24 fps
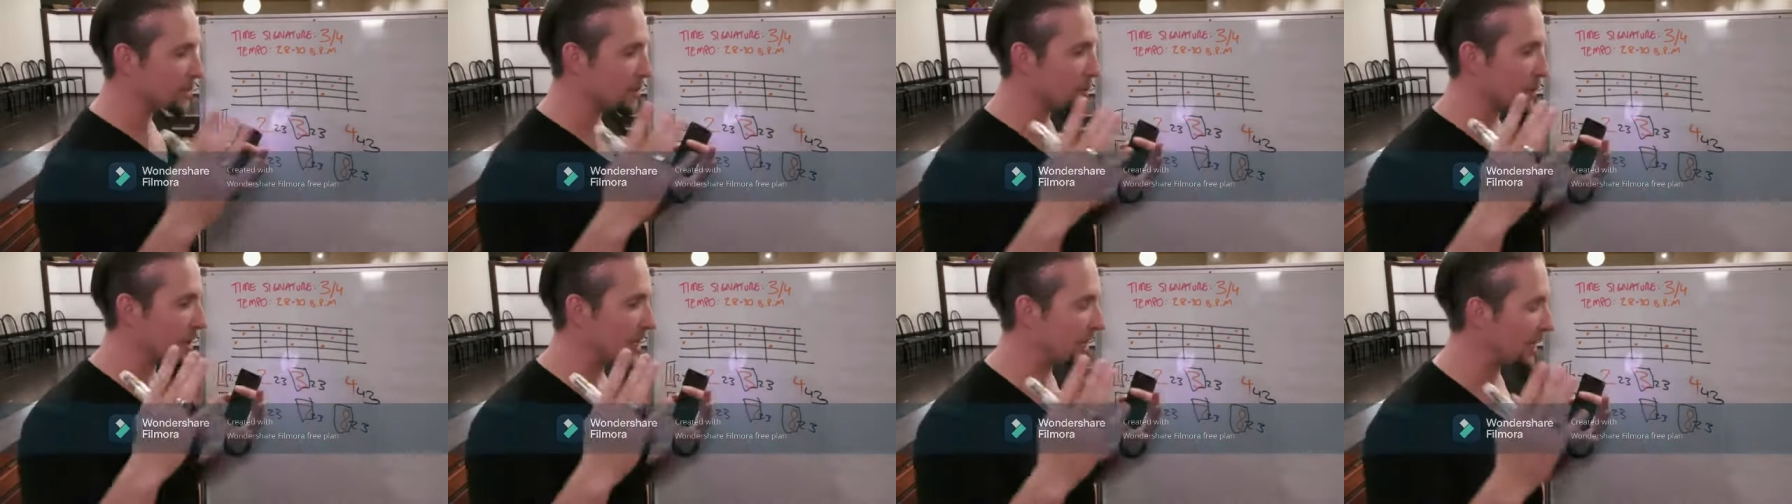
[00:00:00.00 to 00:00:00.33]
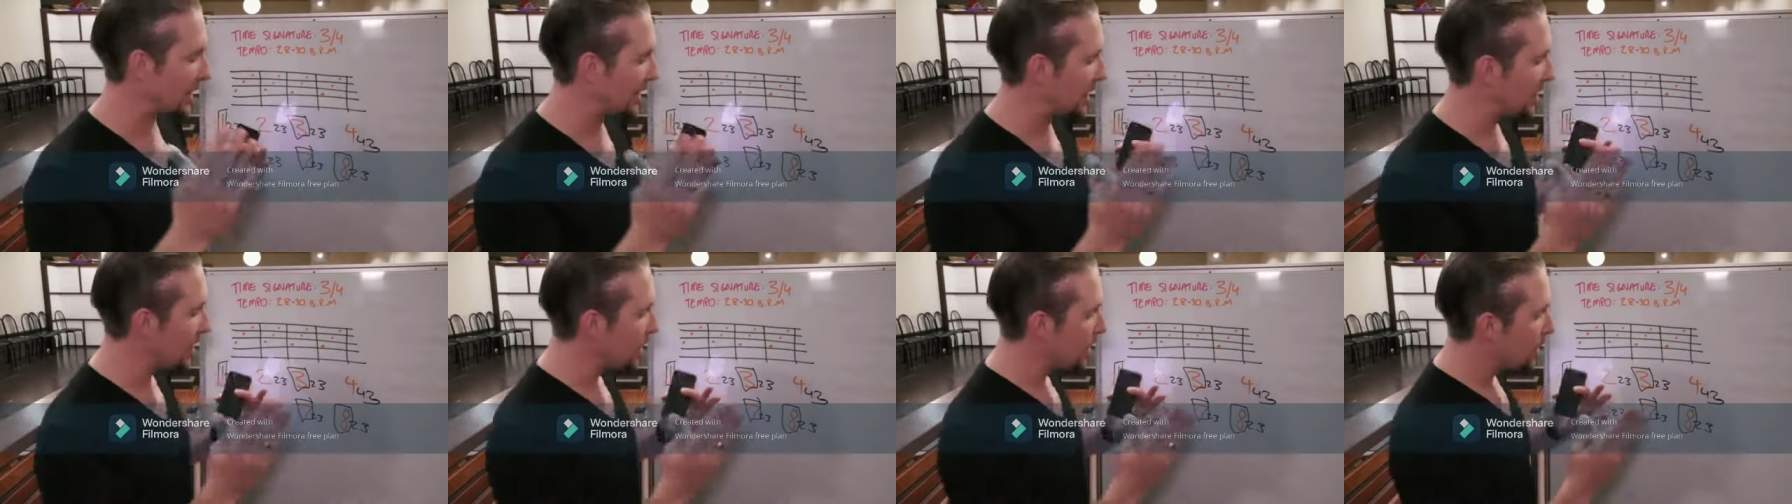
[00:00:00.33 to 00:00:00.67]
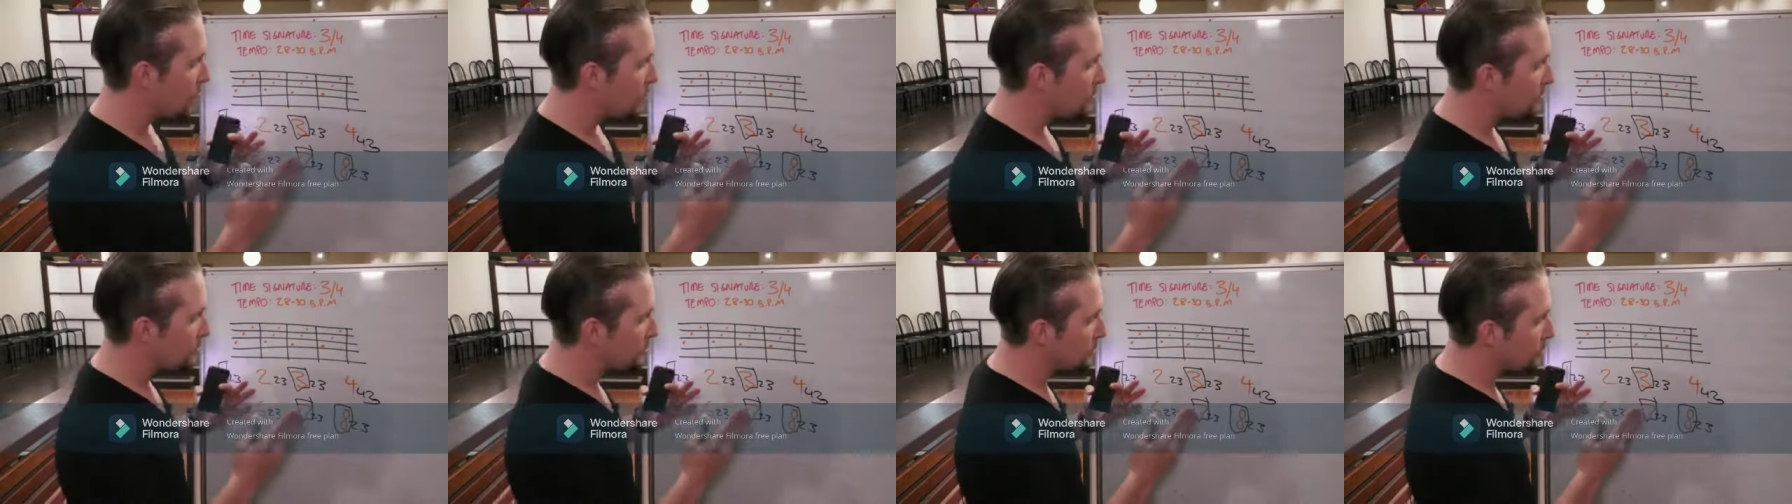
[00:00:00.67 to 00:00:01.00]
so we get our
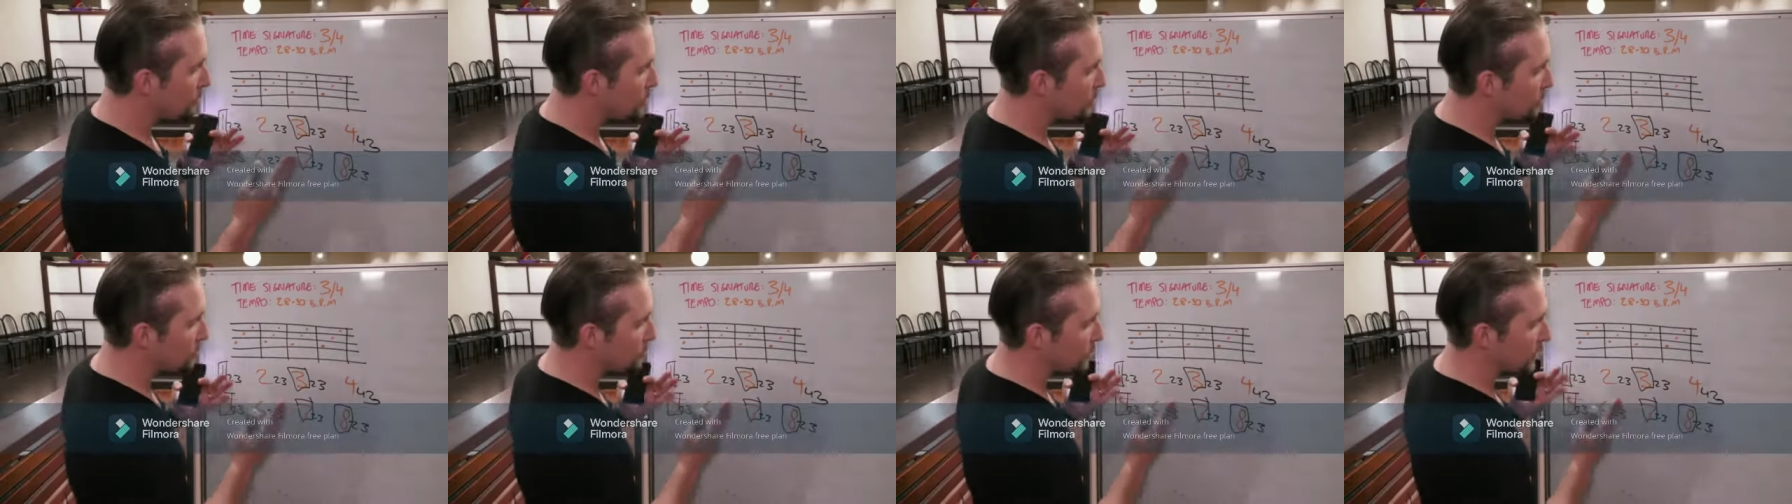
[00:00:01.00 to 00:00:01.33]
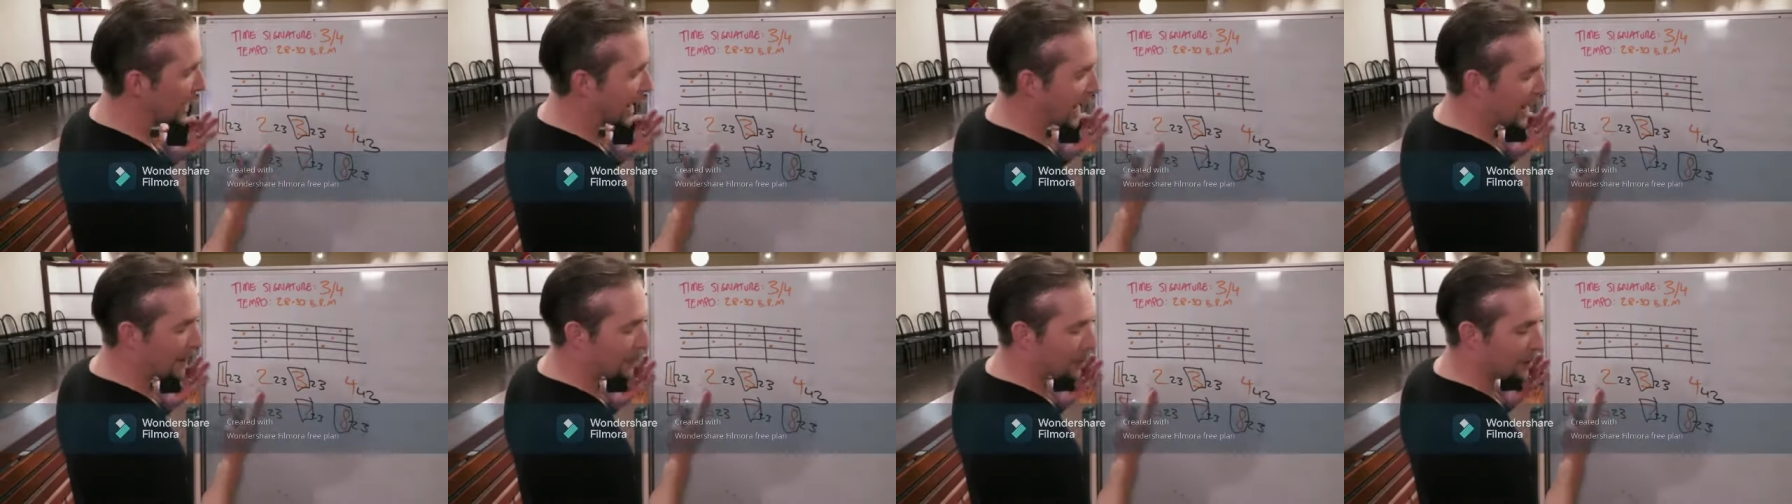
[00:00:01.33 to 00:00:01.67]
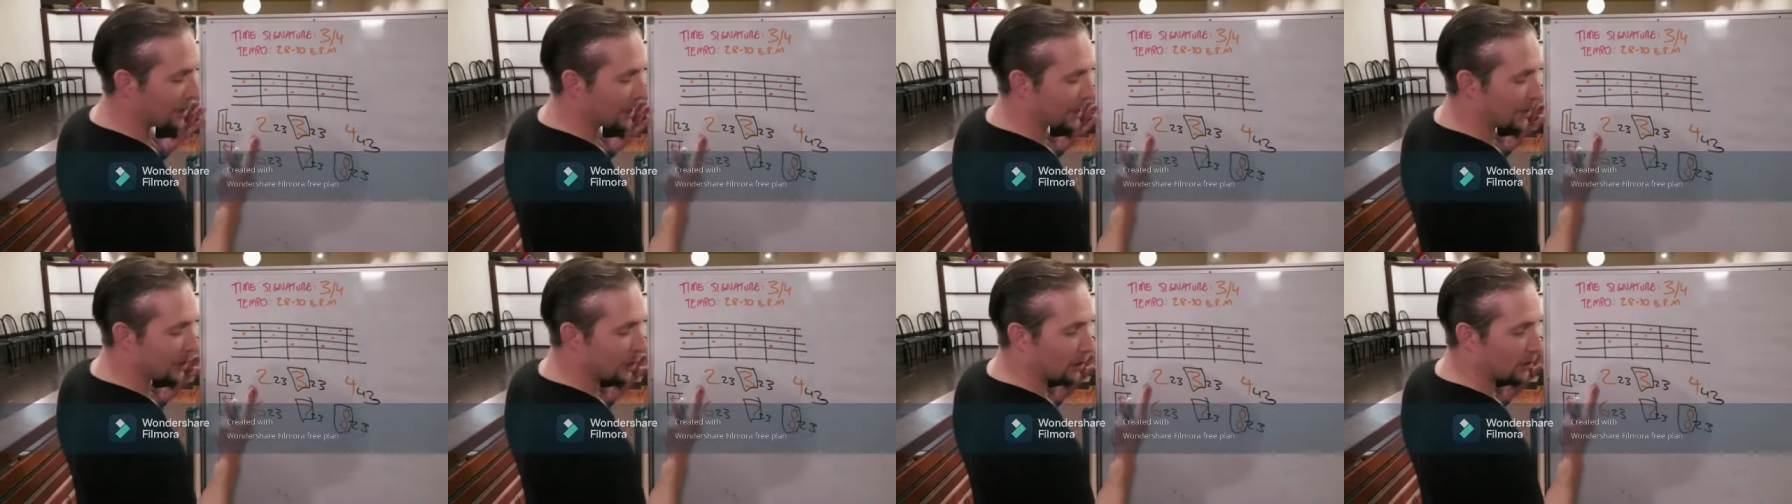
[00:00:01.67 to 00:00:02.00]
movement
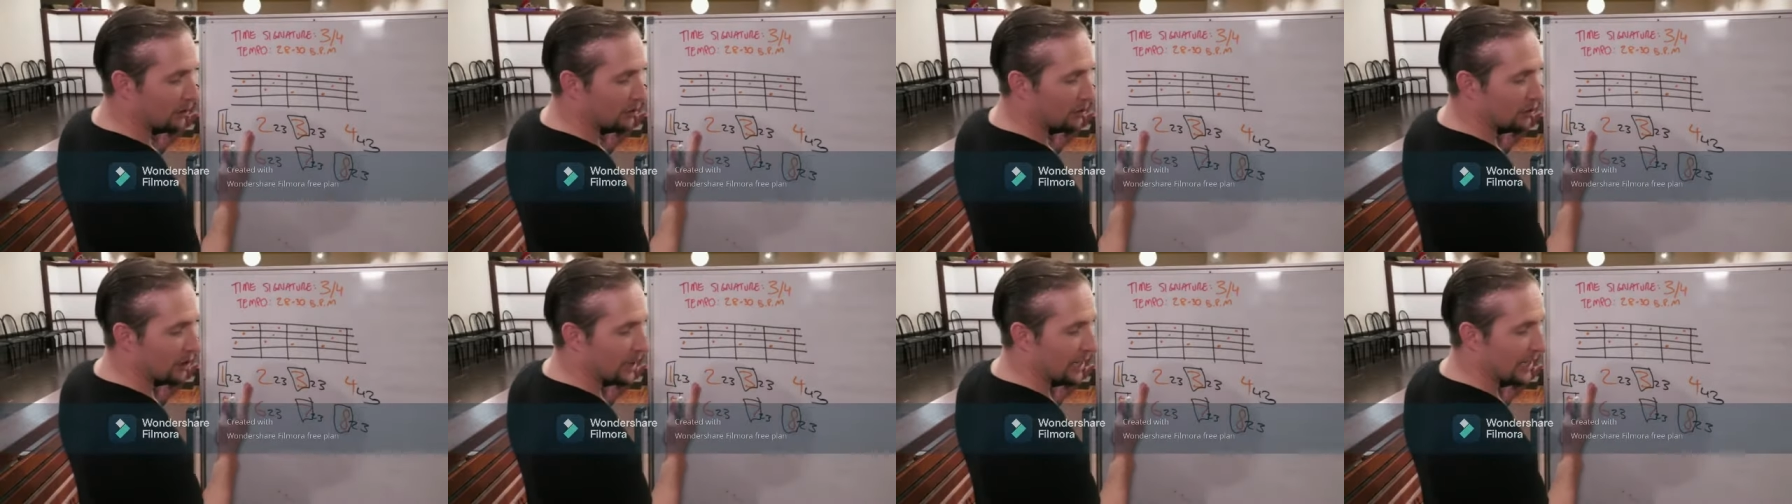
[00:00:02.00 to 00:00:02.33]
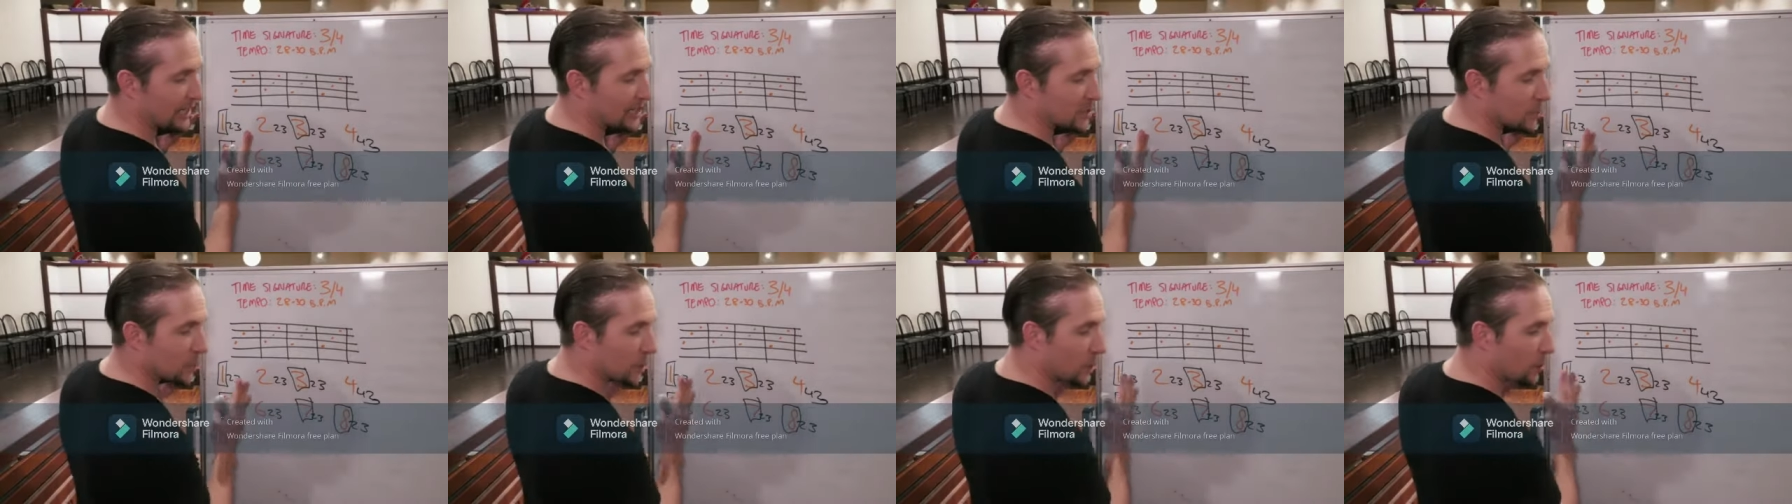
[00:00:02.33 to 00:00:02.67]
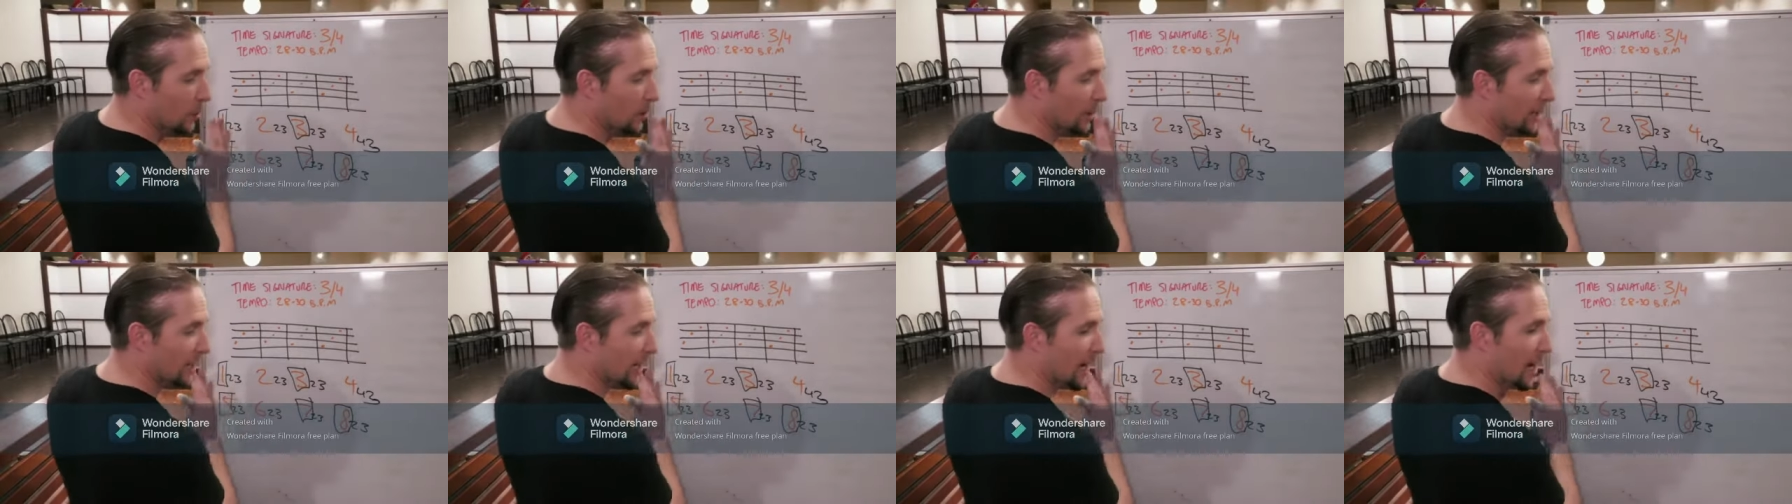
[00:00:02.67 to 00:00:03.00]
happening on phrase, and we
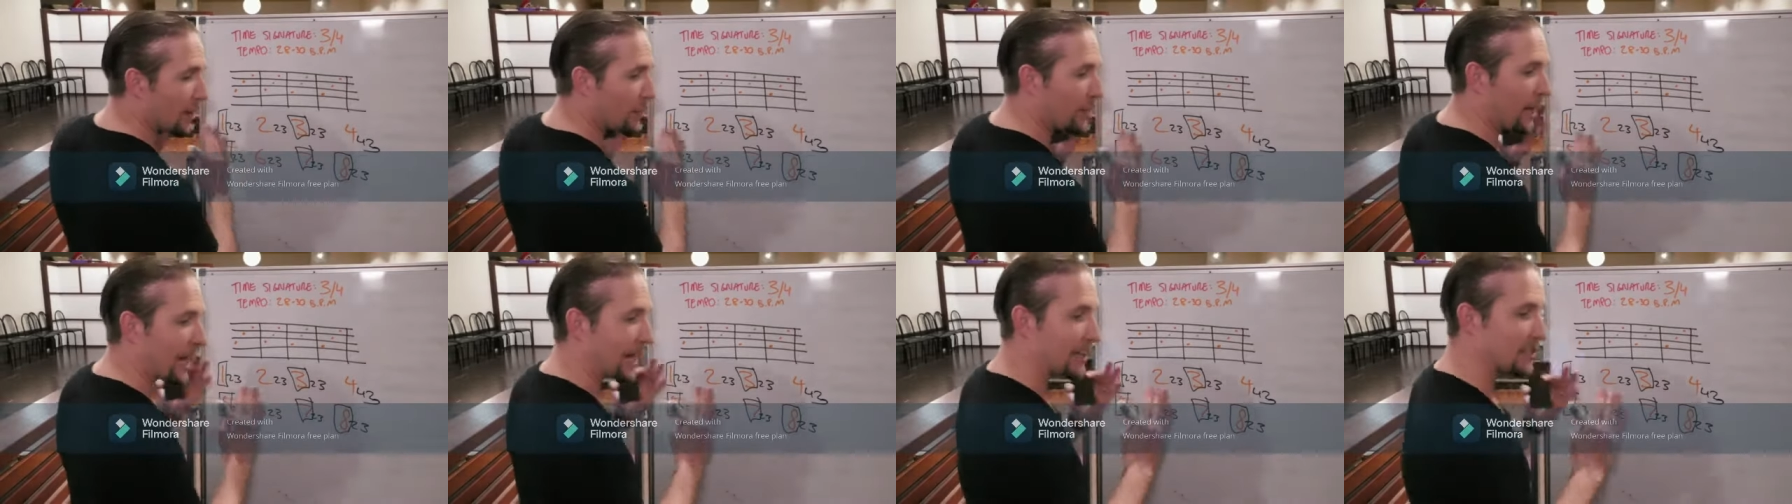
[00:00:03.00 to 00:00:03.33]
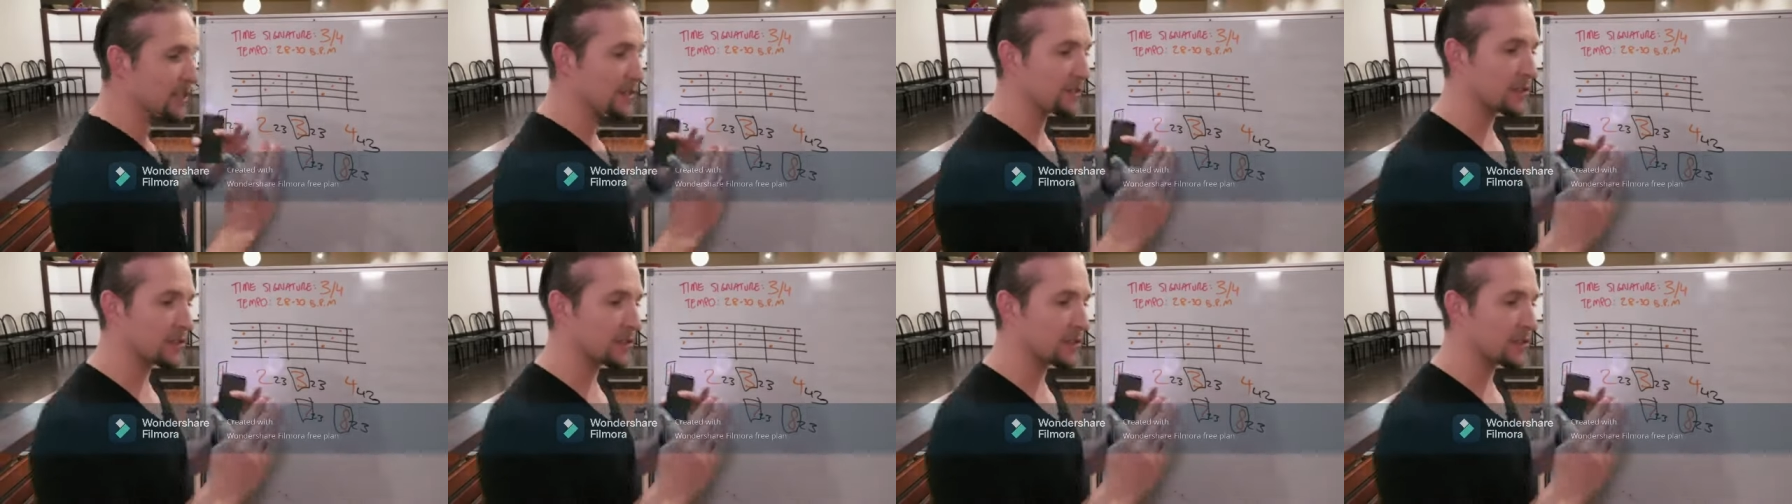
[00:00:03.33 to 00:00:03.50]
want to come out.